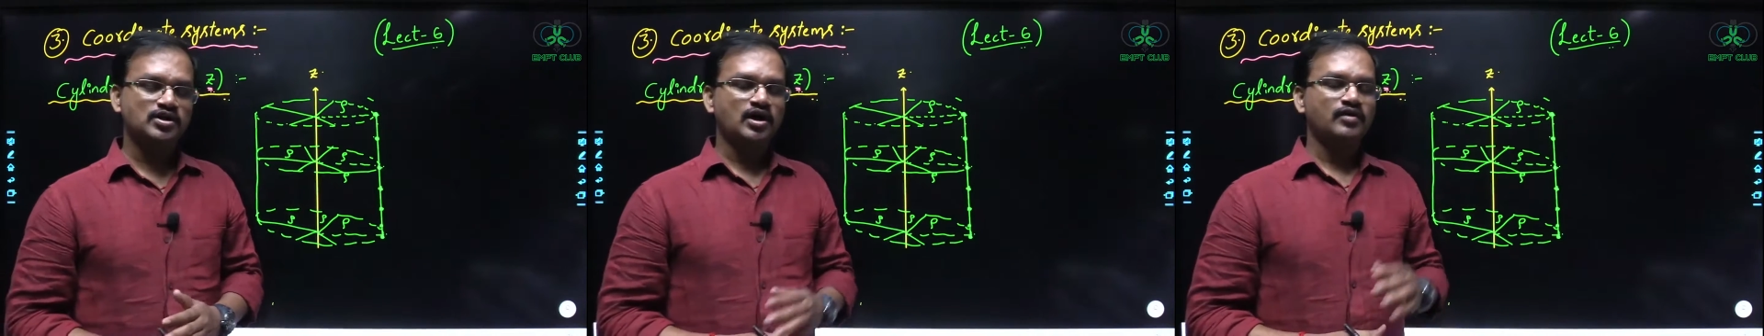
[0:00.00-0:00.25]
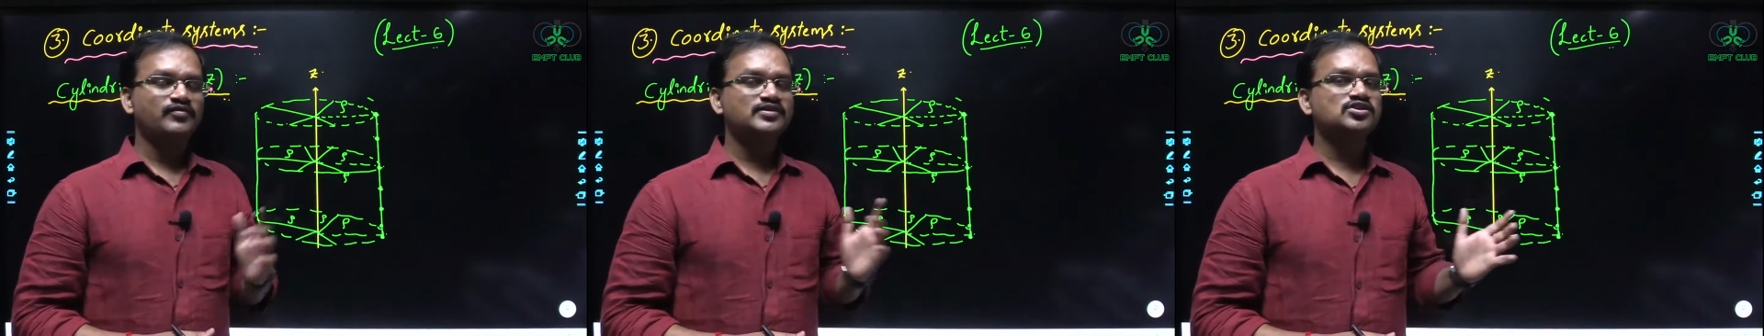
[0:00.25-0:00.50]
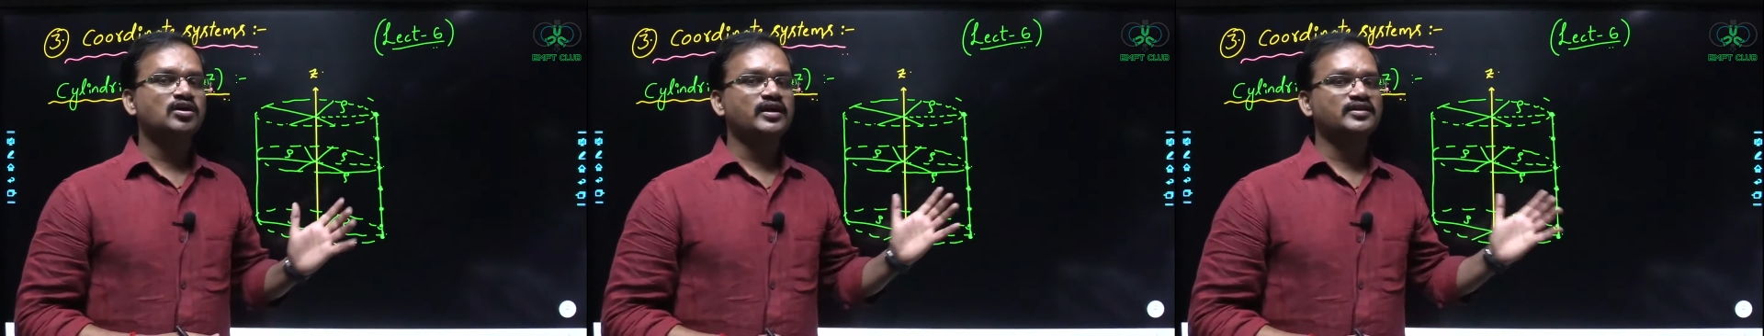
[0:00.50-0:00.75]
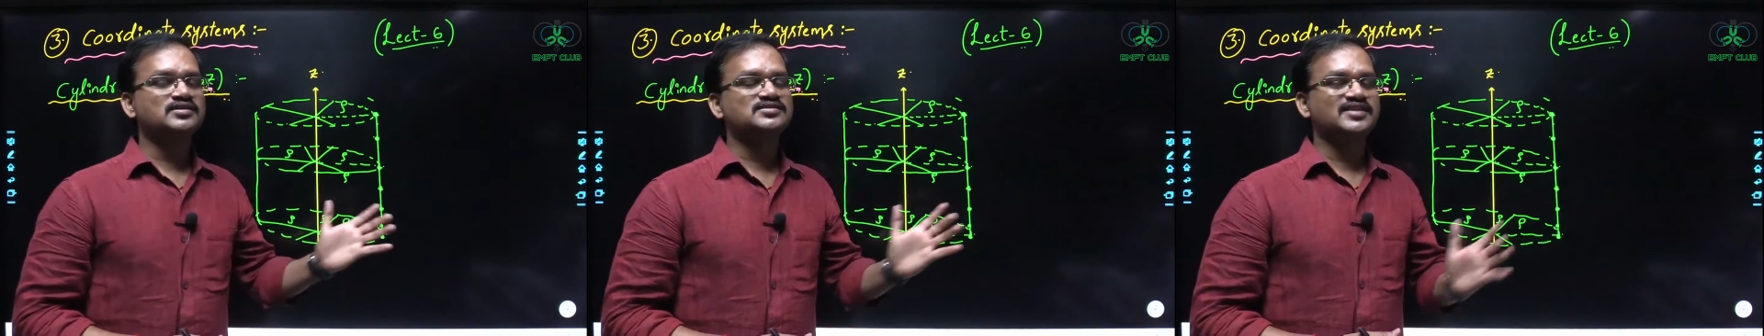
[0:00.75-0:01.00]
which are at
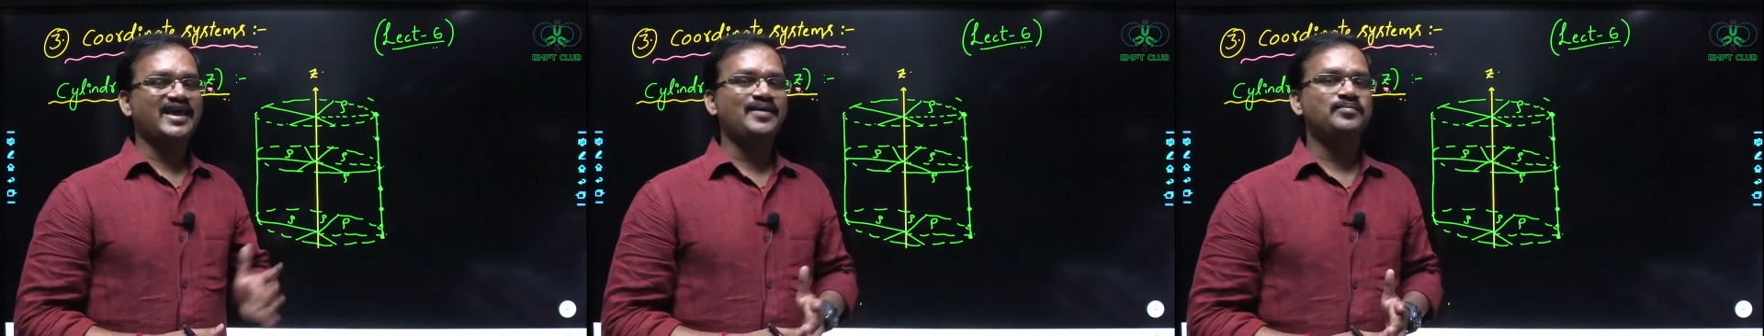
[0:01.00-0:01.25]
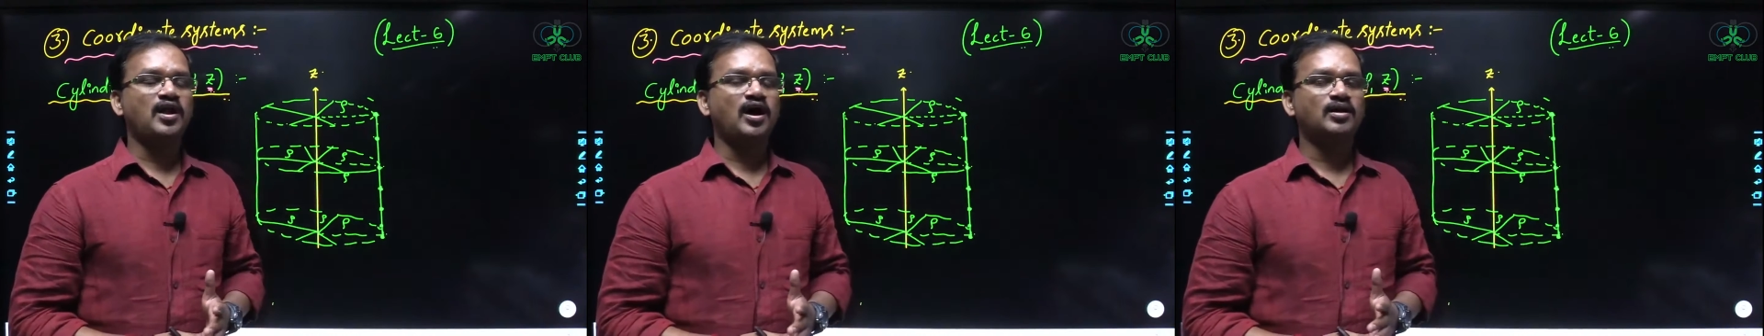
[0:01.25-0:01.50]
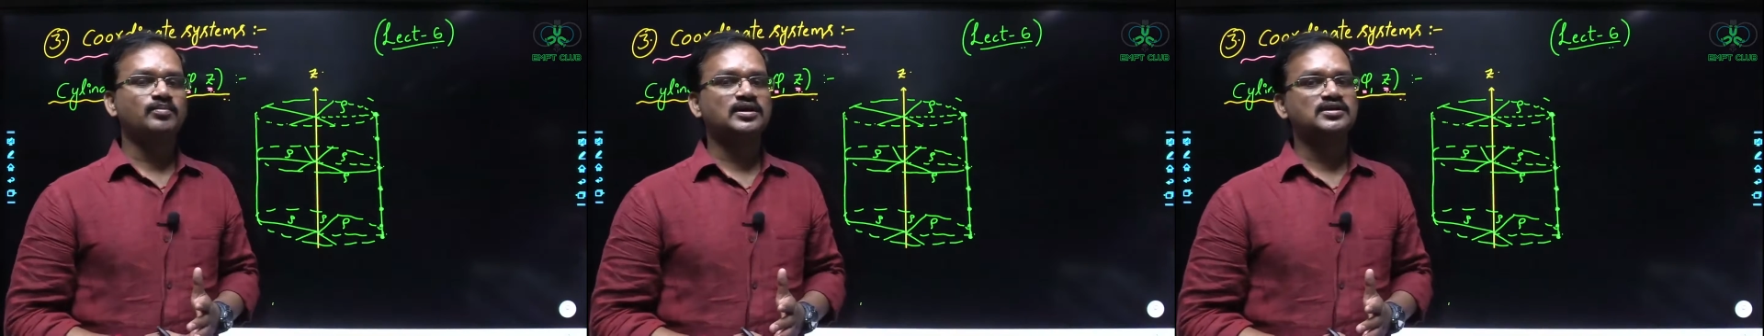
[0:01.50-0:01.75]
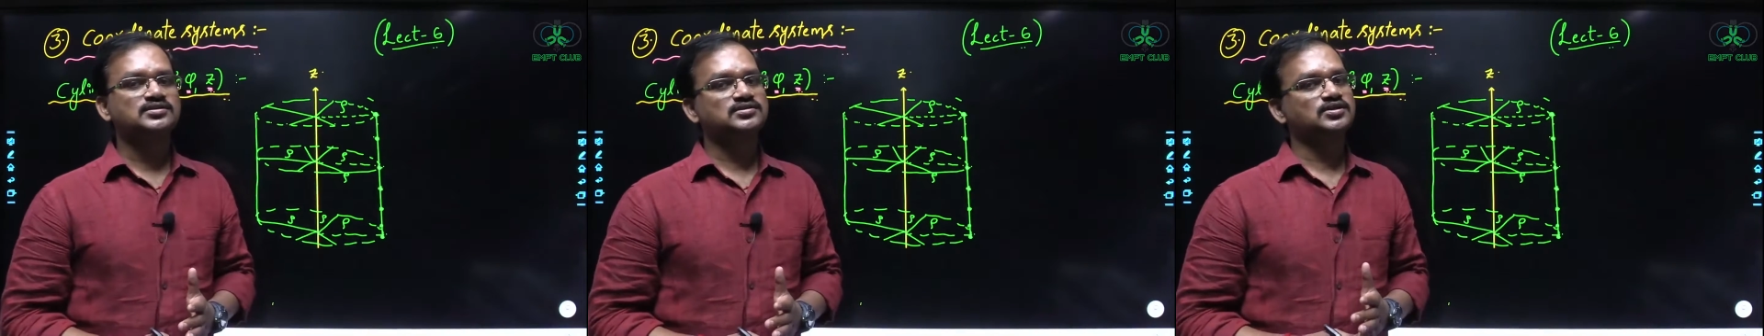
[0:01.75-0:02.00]
the same normal
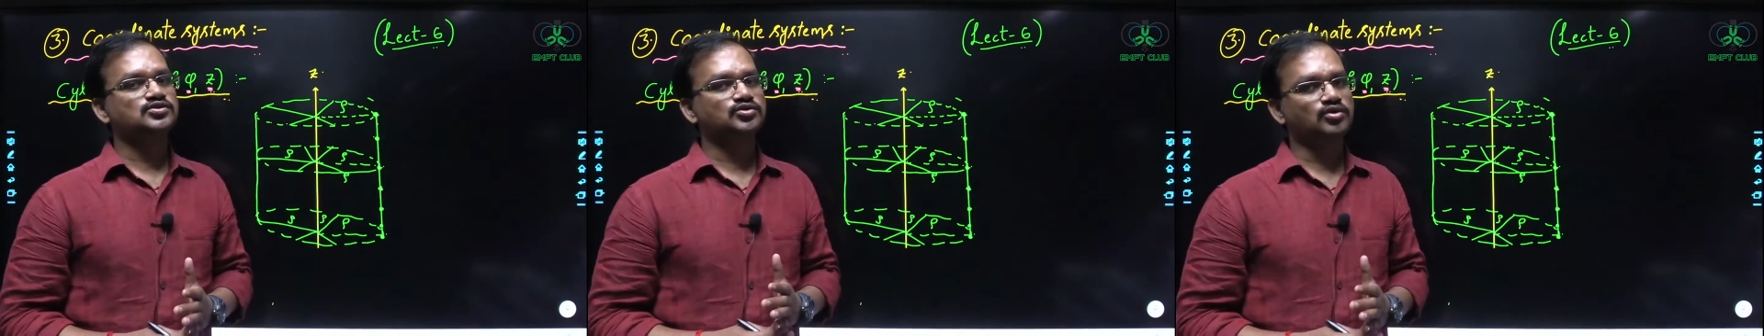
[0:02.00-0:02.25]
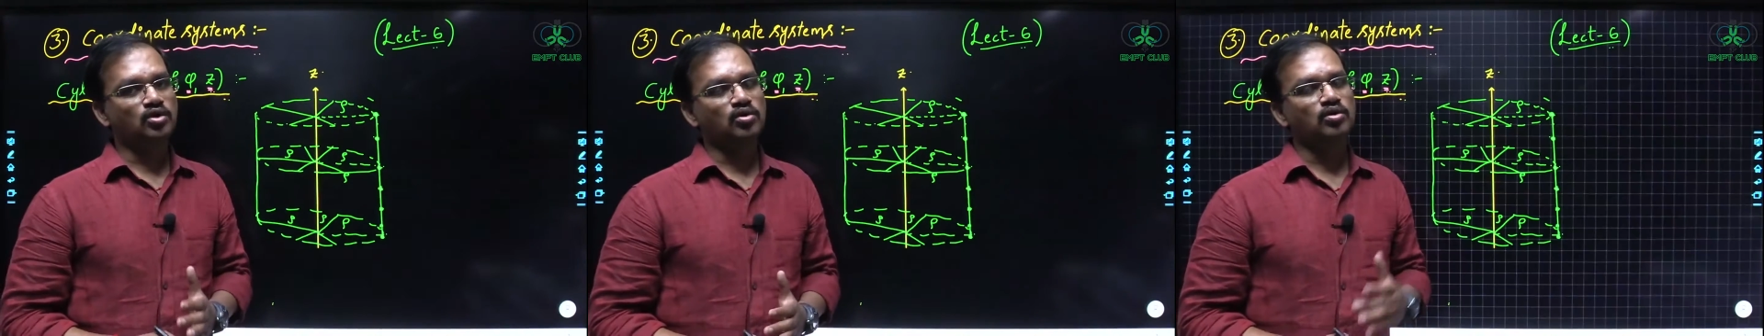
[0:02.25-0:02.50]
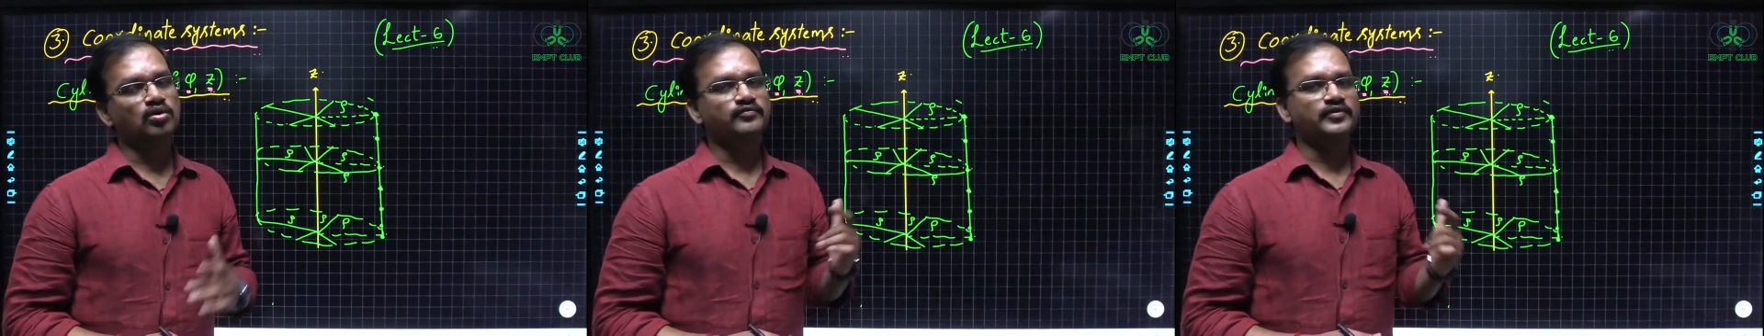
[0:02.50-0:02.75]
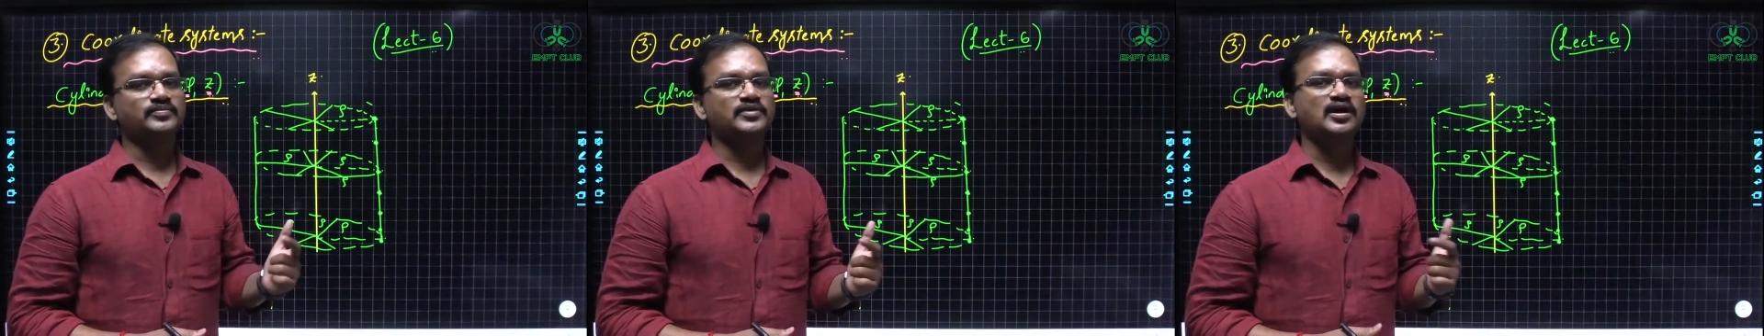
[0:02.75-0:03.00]
distance rho
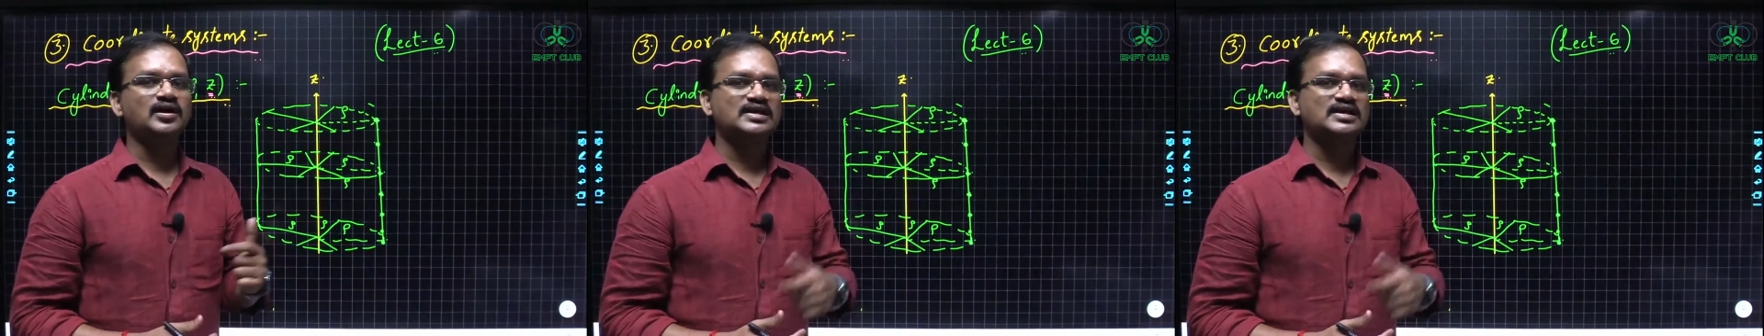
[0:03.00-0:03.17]
from the